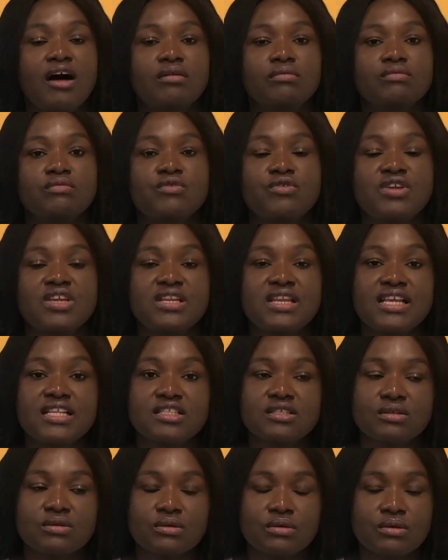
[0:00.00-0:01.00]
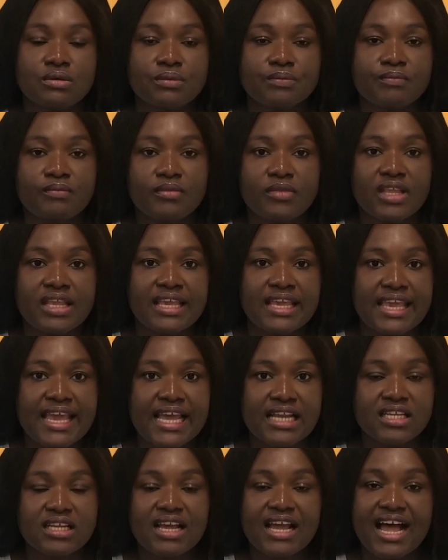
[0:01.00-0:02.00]
you need to
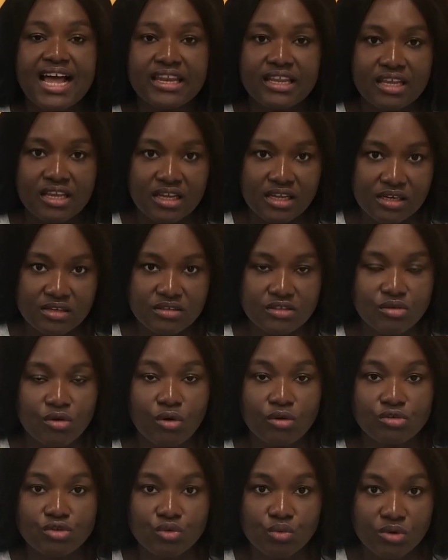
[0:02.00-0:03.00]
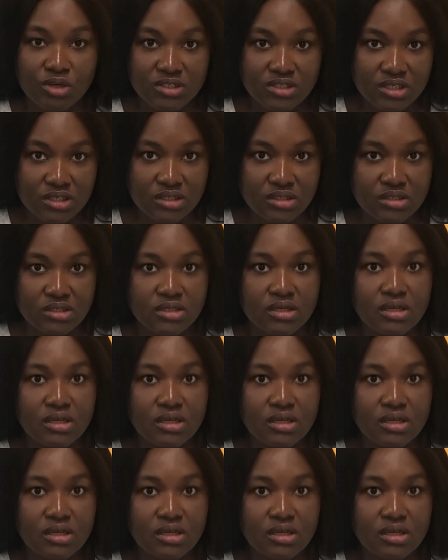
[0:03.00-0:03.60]
get cardigans or sweaters.